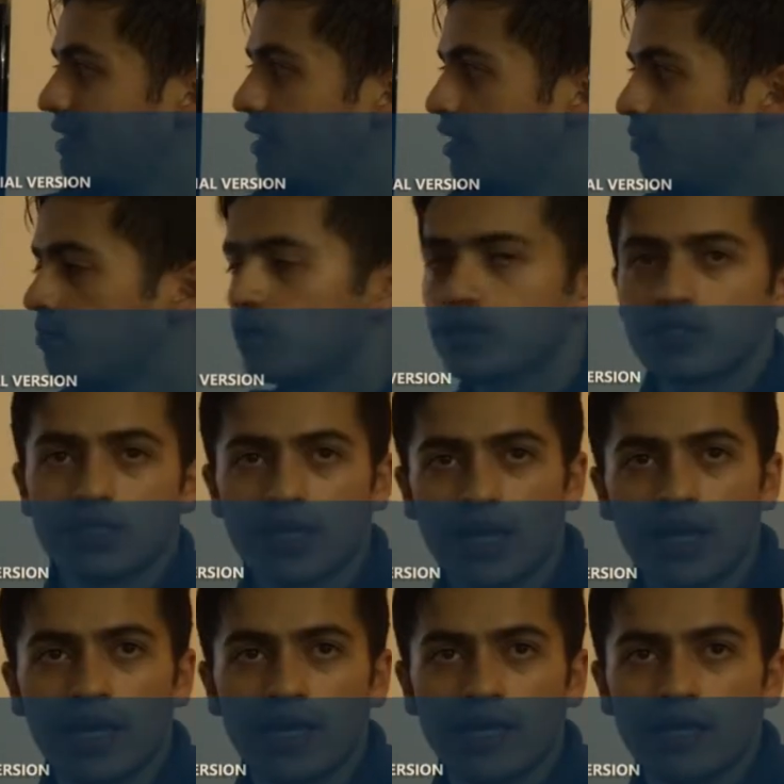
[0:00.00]
the image
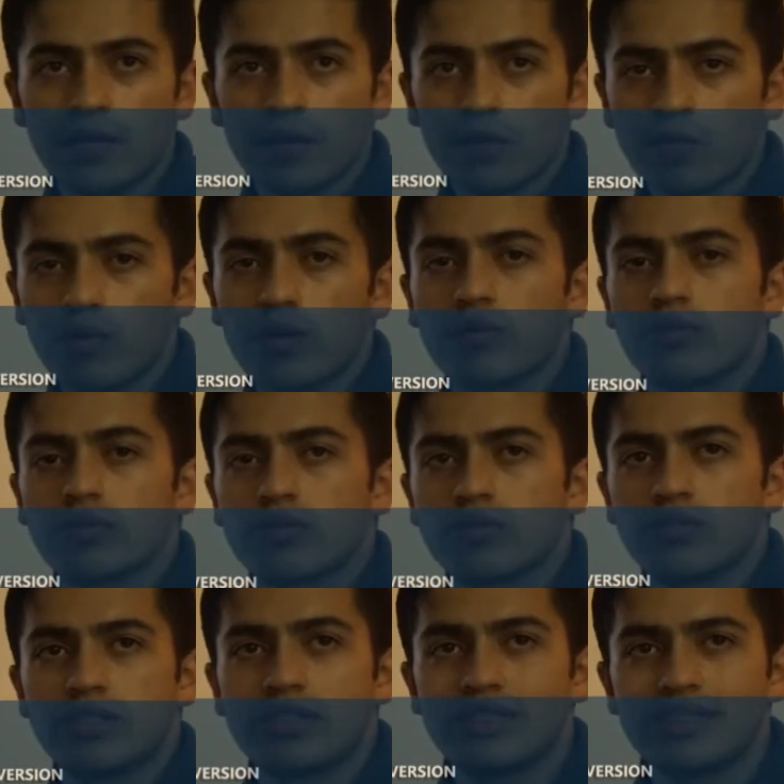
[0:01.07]
A we are going to
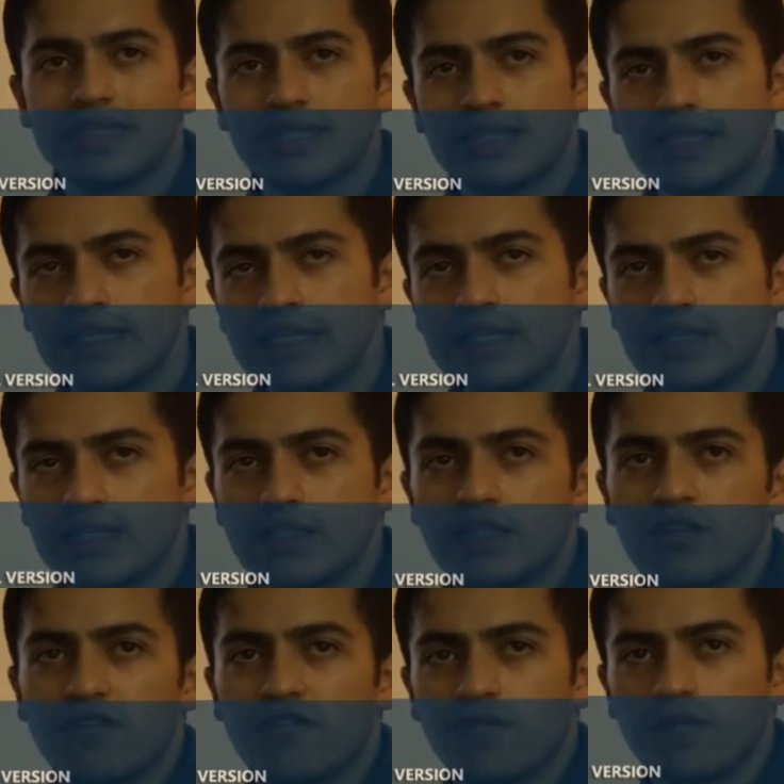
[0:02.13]
see the
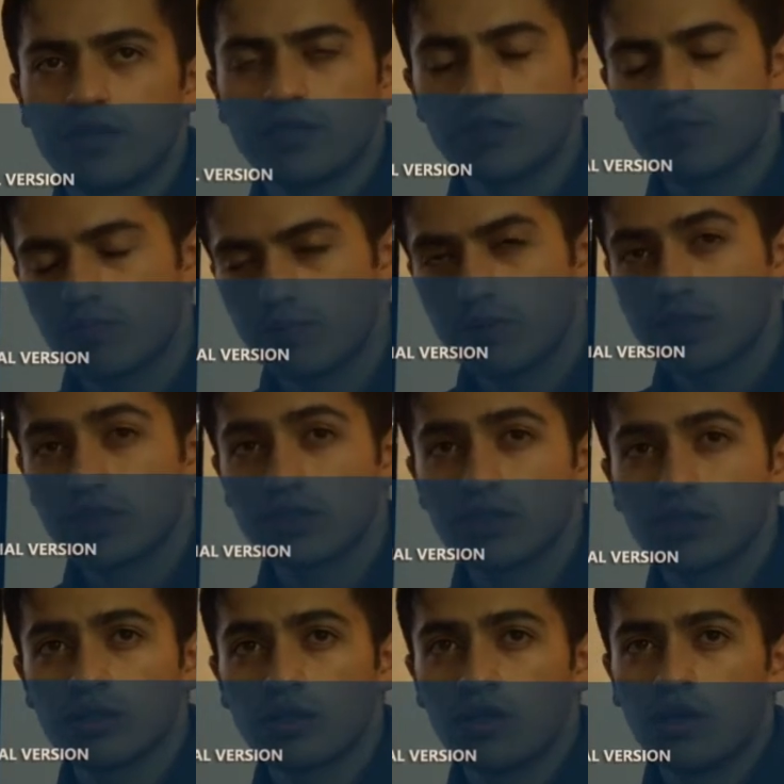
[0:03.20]
eGFP
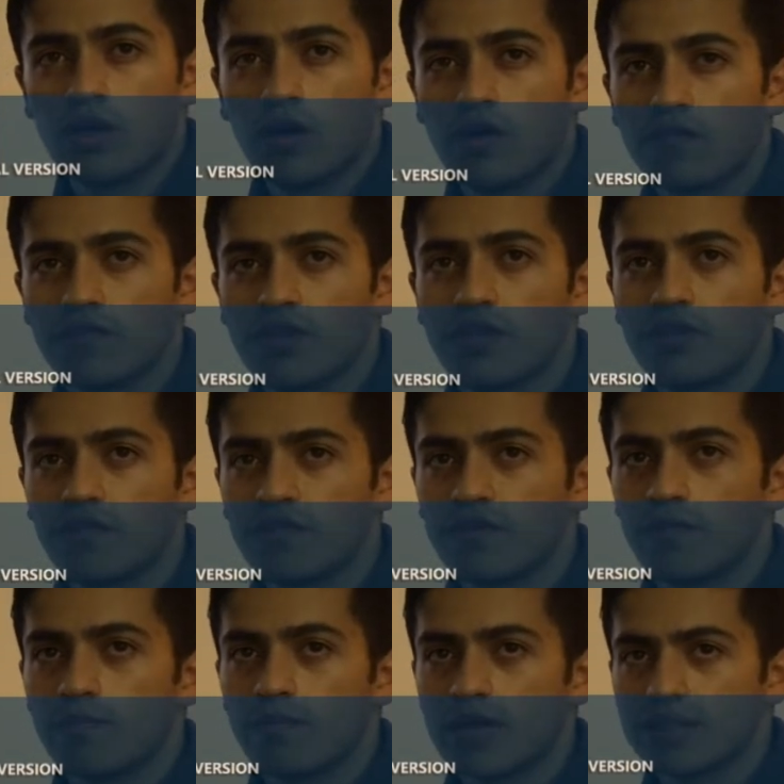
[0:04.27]
expression of the
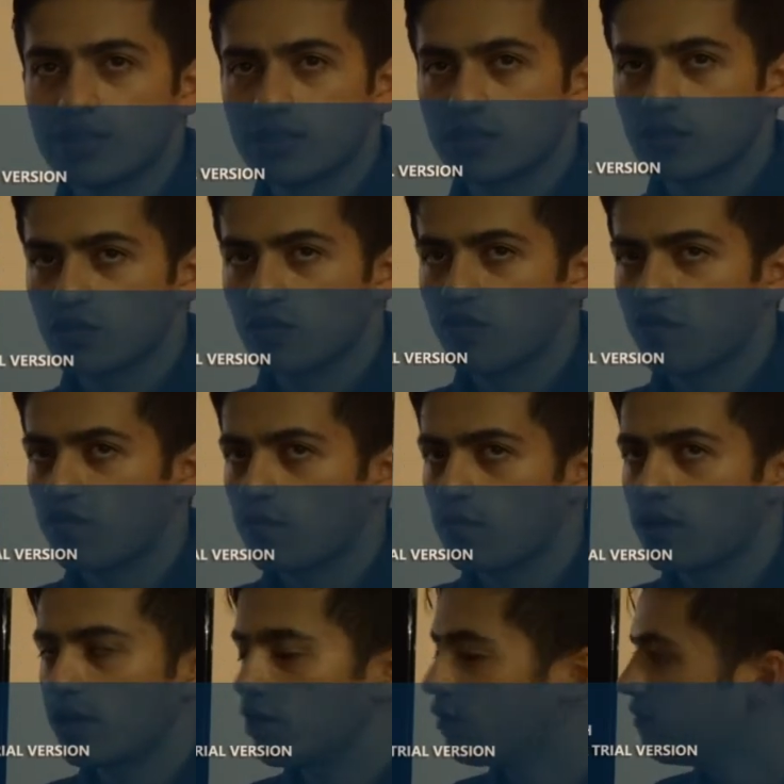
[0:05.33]
different passage of
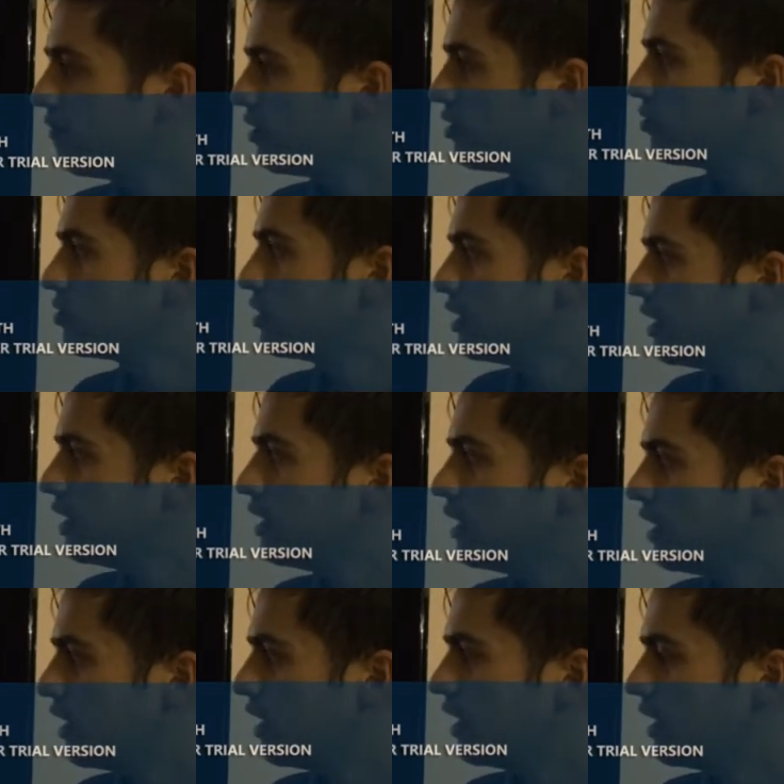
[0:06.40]
Mayaro virus
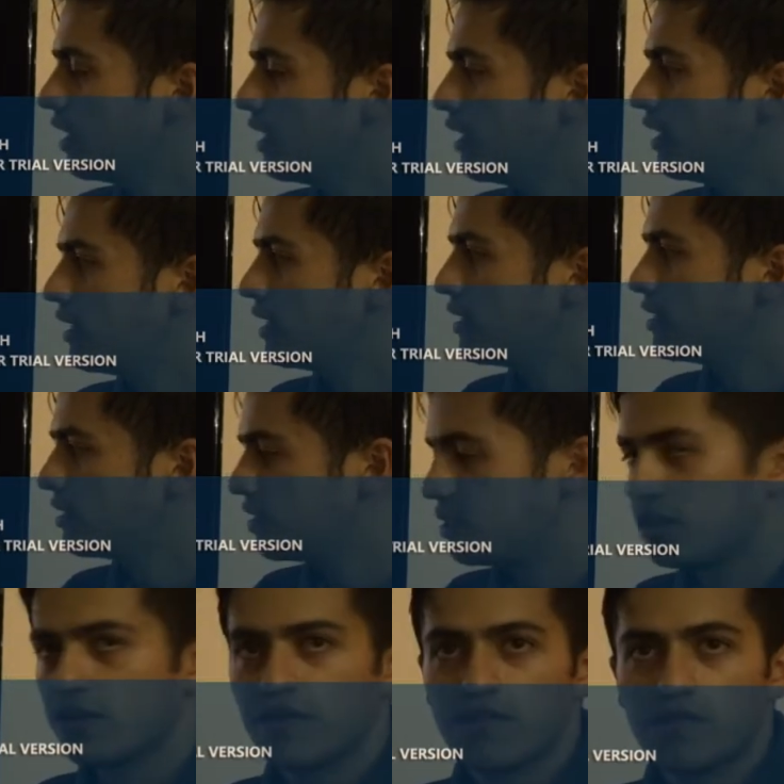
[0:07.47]

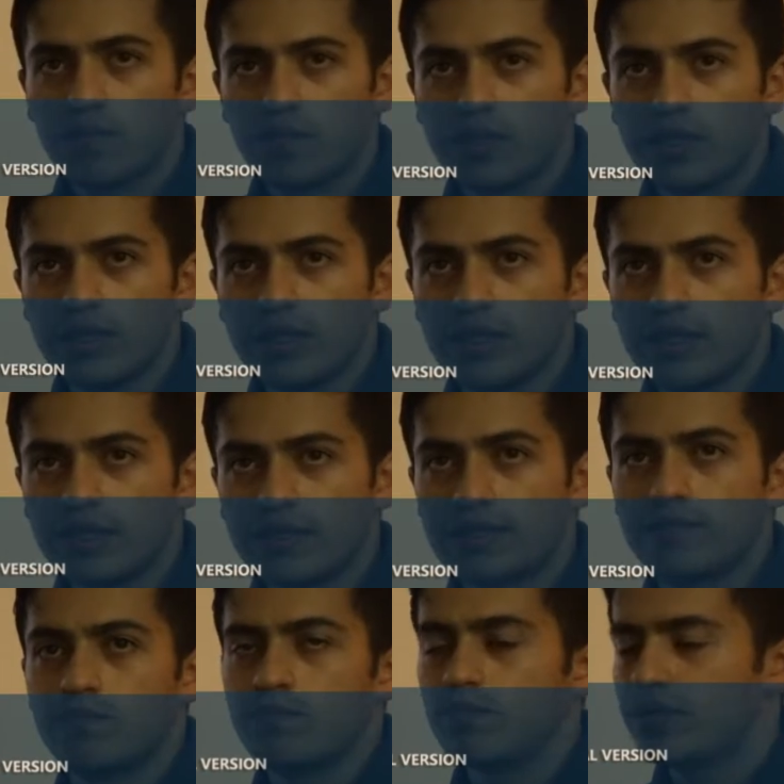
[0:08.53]
eGFP
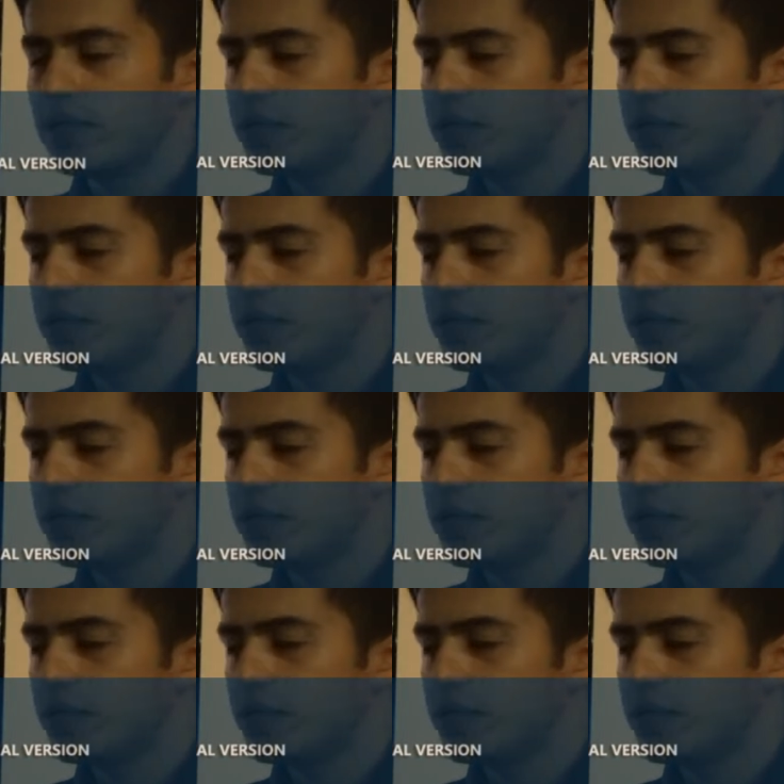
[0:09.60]
in